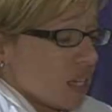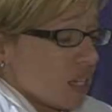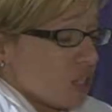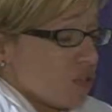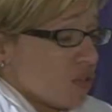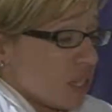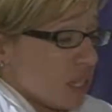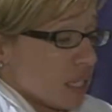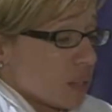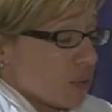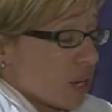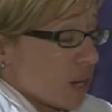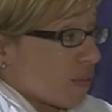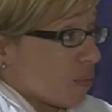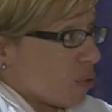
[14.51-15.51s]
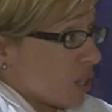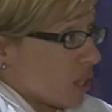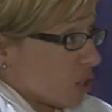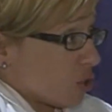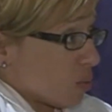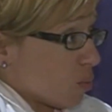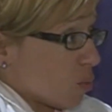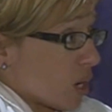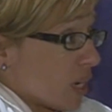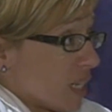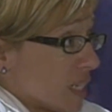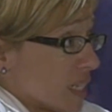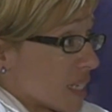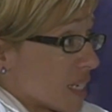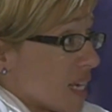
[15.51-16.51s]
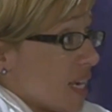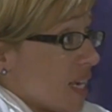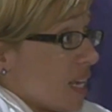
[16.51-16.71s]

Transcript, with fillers: patients uh, suffer from many different